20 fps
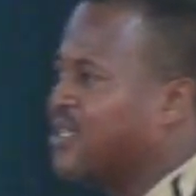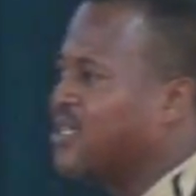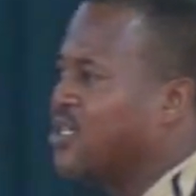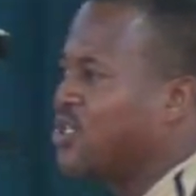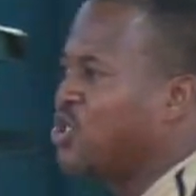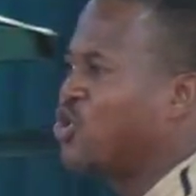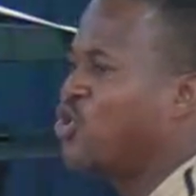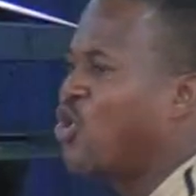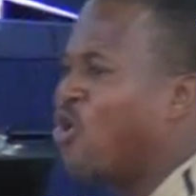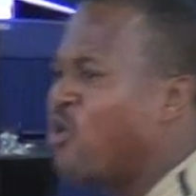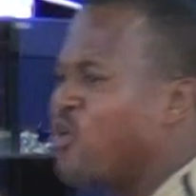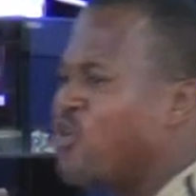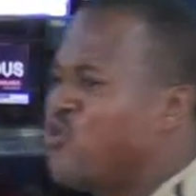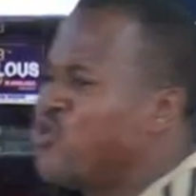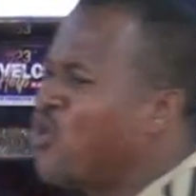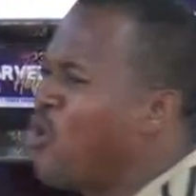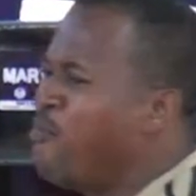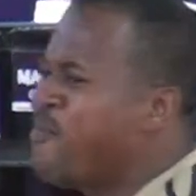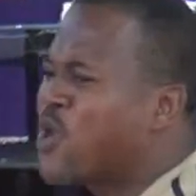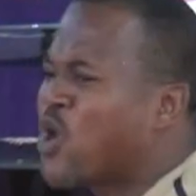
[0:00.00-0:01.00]
You don't, you
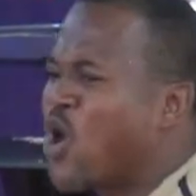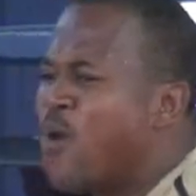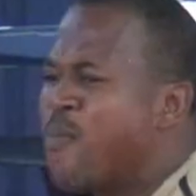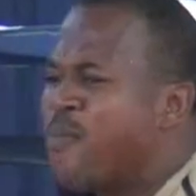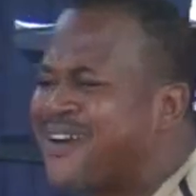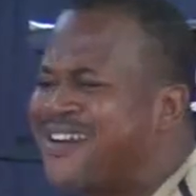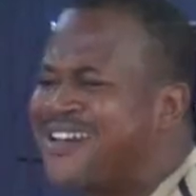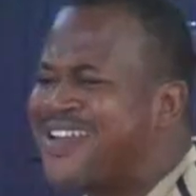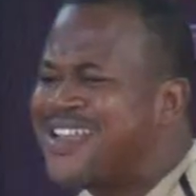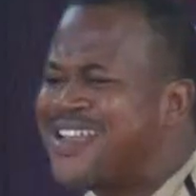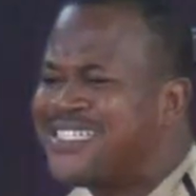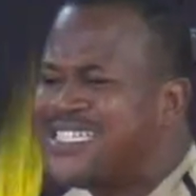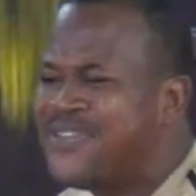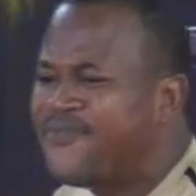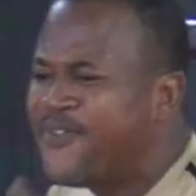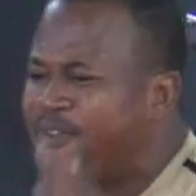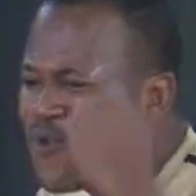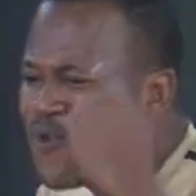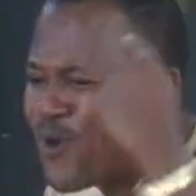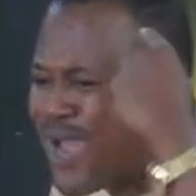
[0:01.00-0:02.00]
don't become creative
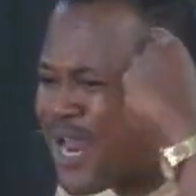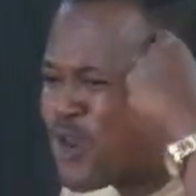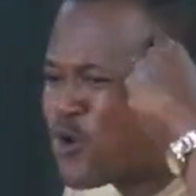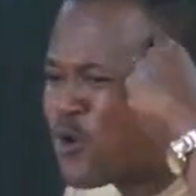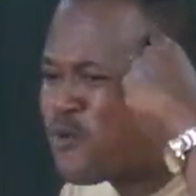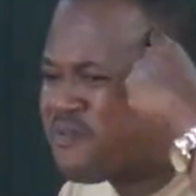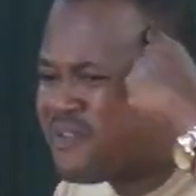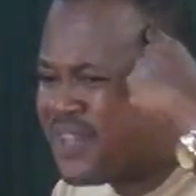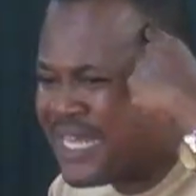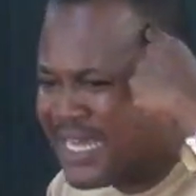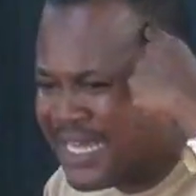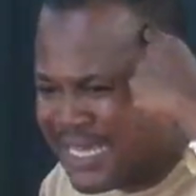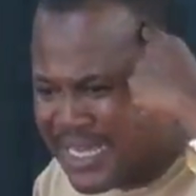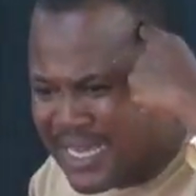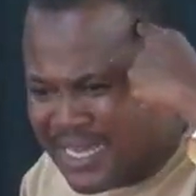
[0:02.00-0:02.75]
if you cannot think.